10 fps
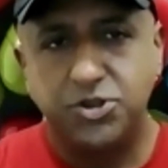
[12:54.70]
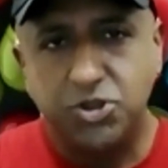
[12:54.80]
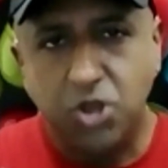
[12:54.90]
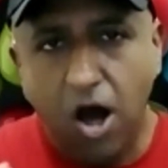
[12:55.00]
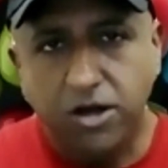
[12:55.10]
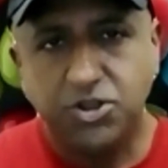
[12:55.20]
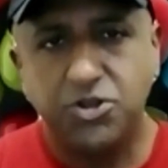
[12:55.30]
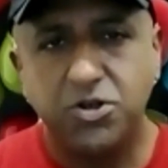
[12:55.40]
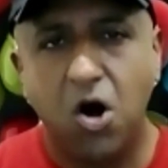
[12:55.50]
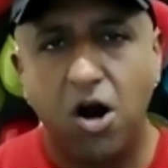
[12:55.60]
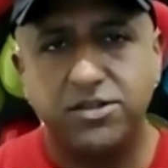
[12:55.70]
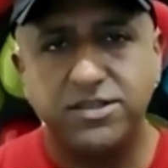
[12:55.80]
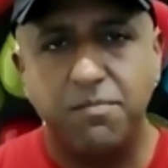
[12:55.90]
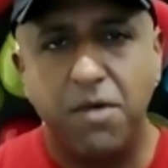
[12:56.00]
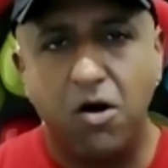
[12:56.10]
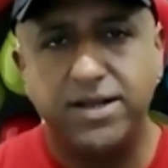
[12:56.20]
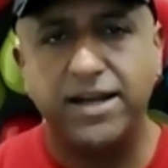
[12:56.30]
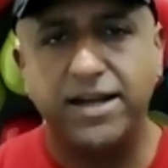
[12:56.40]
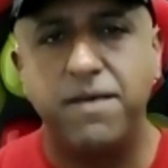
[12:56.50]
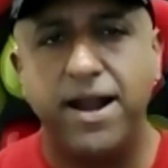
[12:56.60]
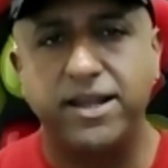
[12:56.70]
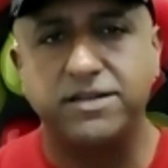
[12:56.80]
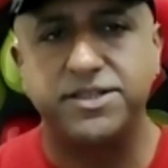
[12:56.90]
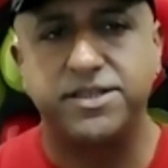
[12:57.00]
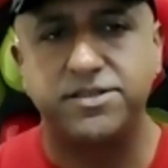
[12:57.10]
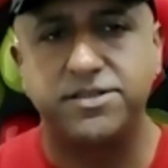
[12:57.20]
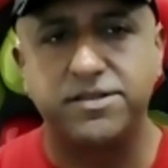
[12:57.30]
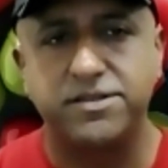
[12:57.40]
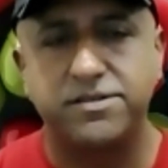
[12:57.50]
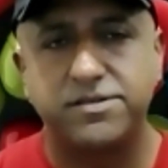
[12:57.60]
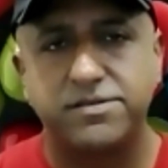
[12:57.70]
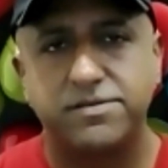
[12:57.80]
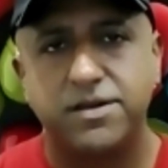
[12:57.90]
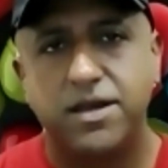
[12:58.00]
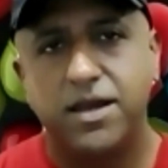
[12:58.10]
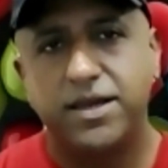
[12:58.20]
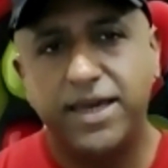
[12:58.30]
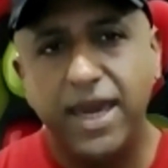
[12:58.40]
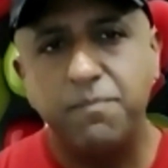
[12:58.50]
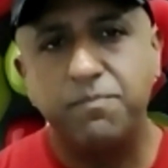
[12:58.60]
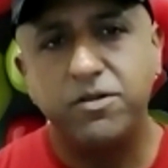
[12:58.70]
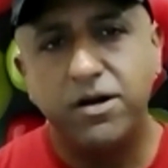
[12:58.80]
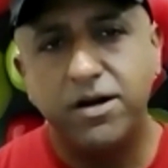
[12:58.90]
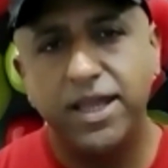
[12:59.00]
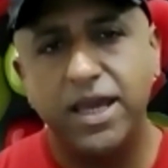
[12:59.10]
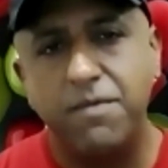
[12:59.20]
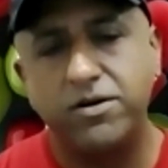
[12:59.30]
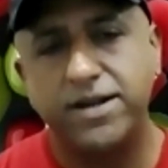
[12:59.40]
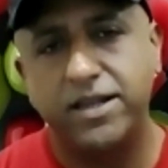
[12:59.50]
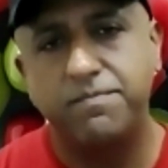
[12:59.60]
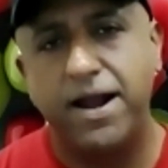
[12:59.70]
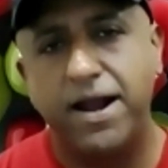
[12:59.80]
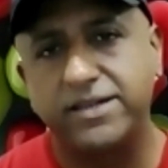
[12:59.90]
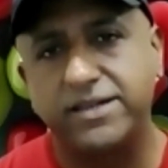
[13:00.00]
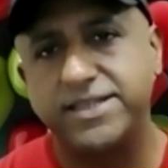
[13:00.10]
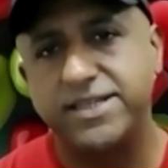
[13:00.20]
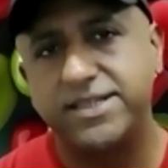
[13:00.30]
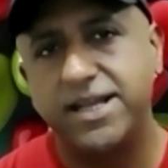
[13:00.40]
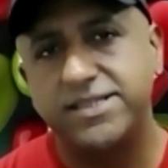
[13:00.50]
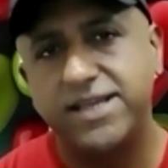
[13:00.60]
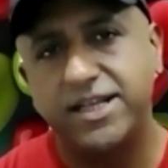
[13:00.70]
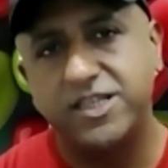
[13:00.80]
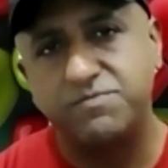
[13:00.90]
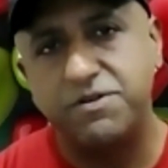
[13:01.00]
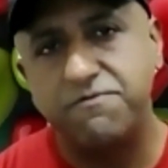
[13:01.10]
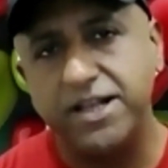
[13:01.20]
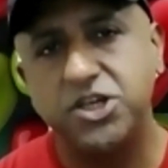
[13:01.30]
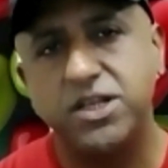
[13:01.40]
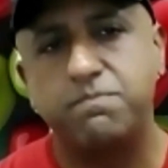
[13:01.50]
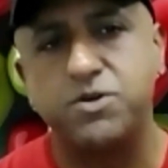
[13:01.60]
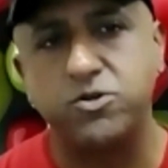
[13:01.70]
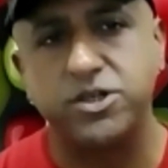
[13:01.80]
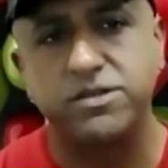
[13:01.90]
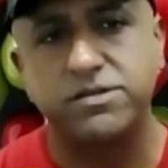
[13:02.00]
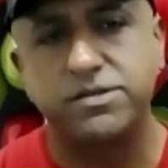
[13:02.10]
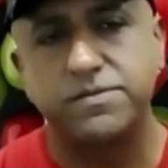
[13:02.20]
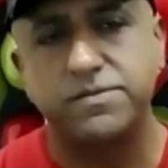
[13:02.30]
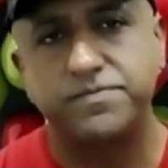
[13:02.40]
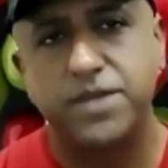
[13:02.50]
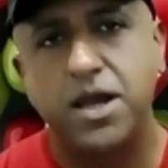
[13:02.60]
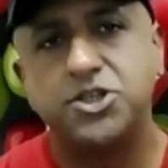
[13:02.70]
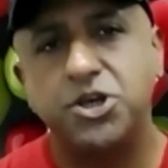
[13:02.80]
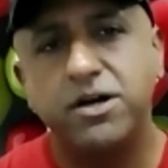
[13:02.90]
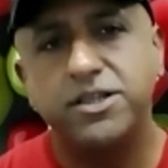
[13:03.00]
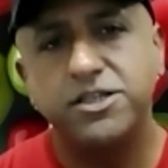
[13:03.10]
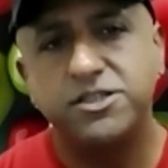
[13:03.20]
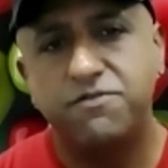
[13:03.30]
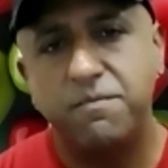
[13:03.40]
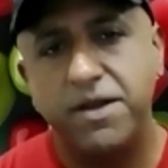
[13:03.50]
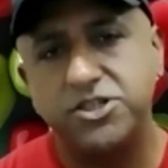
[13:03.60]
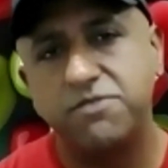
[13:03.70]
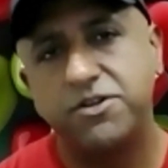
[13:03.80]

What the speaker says: Talk to your doctor about antibiotic resistance. Keep learning about antibiotic resistance and its prevention approaches. Share this information